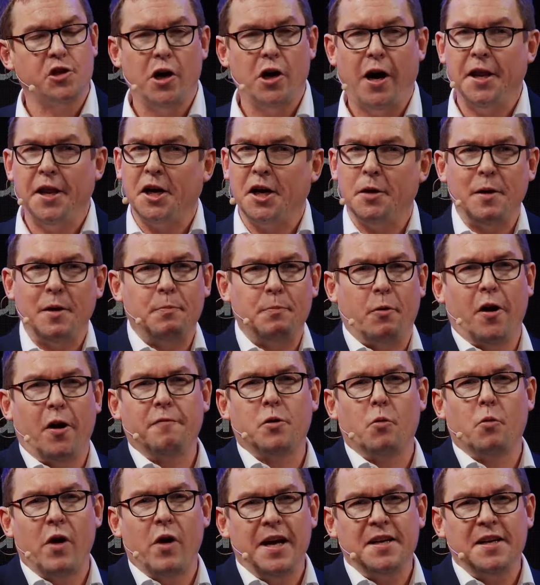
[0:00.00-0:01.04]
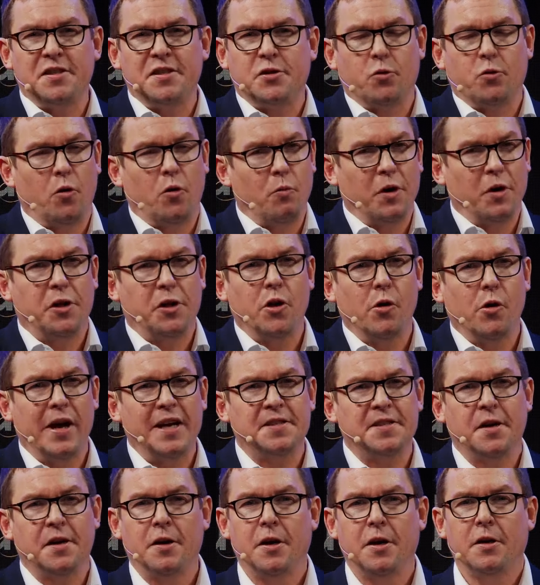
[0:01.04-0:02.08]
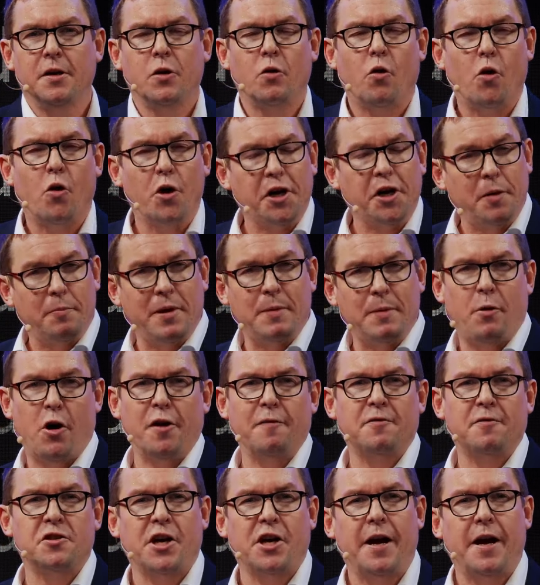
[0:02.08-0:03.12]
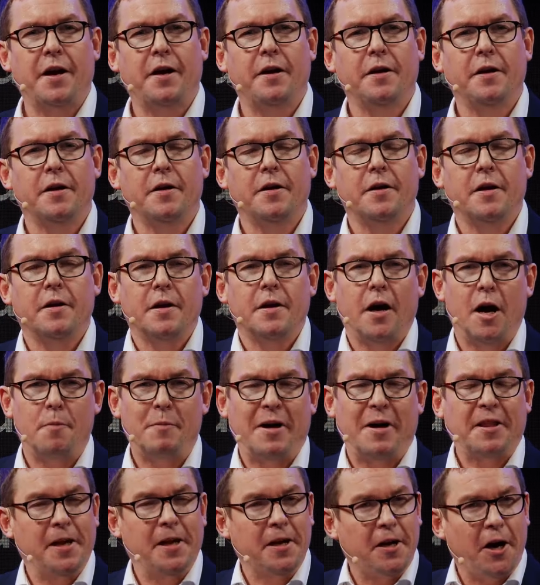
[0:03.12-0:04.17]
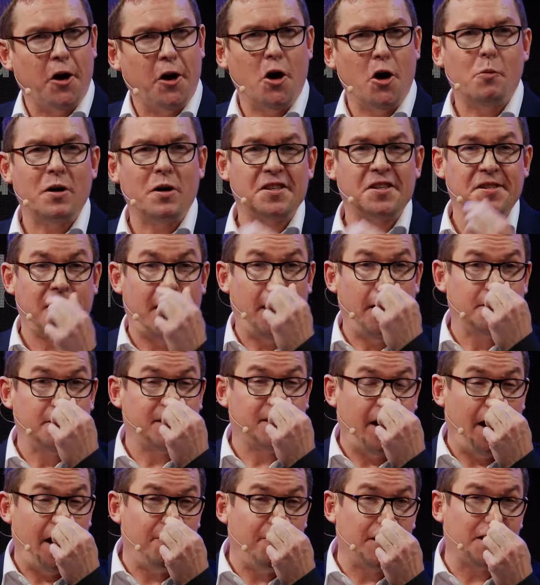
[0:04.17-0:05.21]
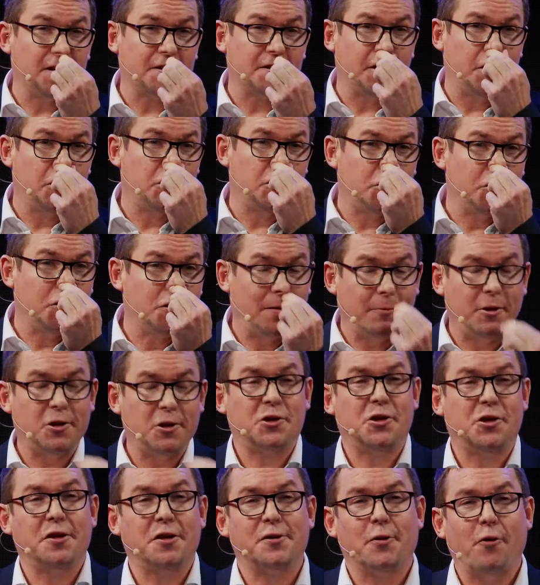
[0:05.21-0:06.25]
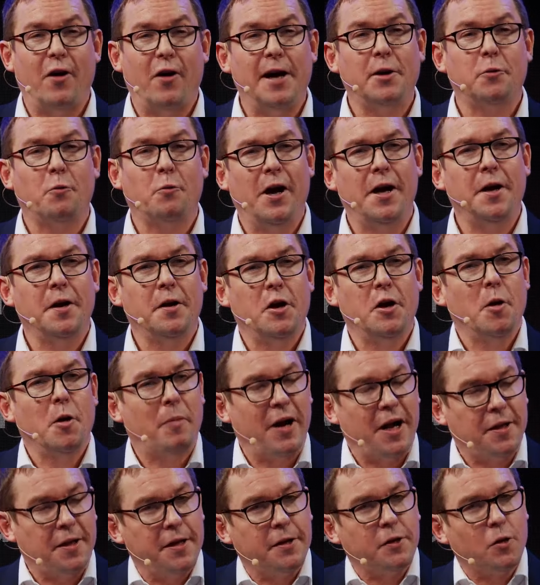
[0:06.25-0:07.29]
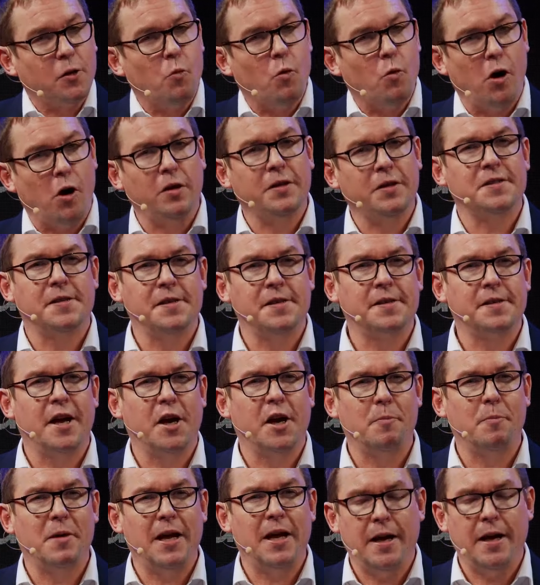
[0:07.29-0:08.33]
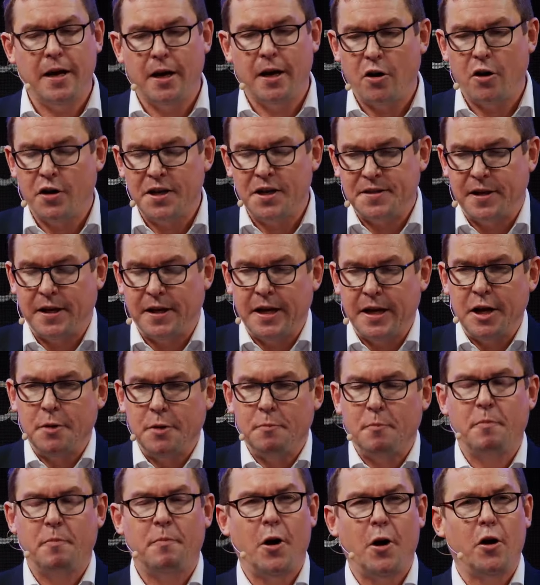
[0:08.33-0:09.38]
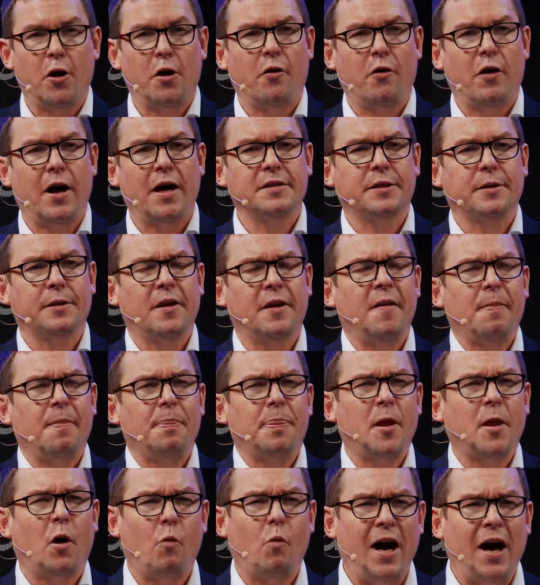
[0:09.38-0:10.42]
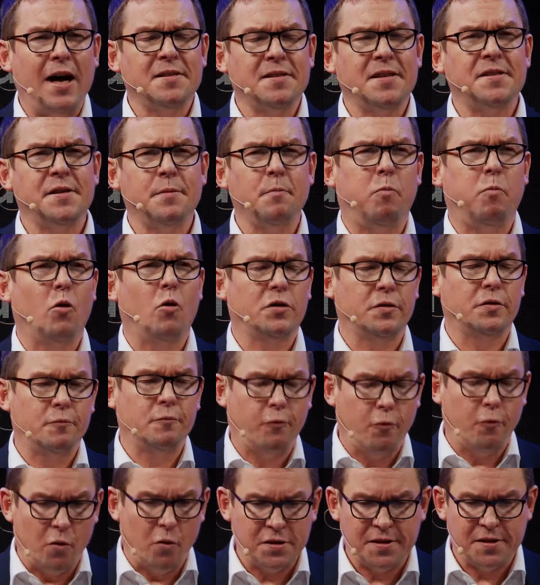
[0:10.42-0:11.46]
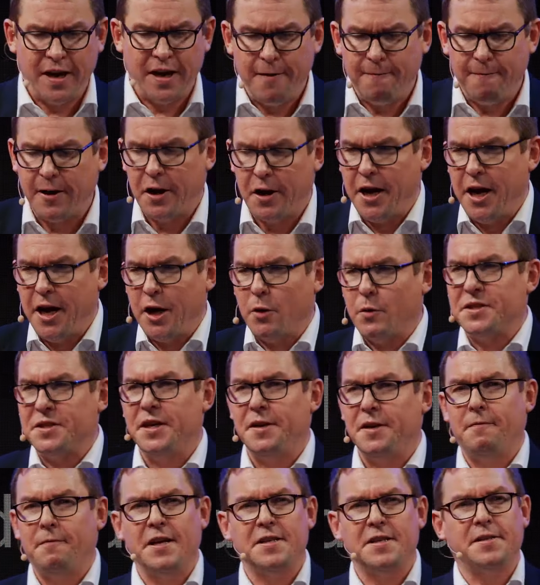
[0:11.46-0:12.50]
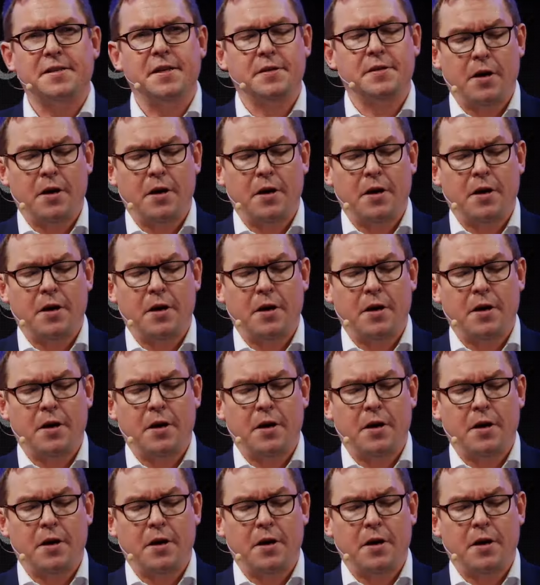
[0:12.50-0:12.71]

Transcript: You're either going to be part of the West or with the US, or you're going to be part of China. I think I know which side South Africa is going to choose. I'm not sure it's the right one, but I think the world is going to be increasingly polarized. Now, why is this important for South African equity investors?